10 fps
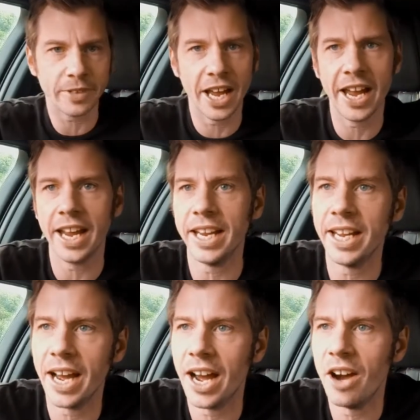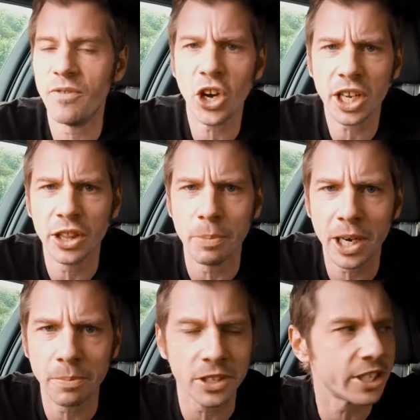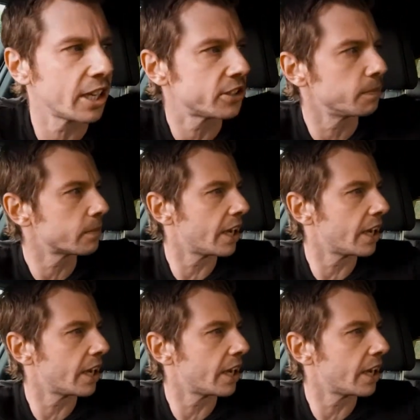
a Viking that becomes a Saxon.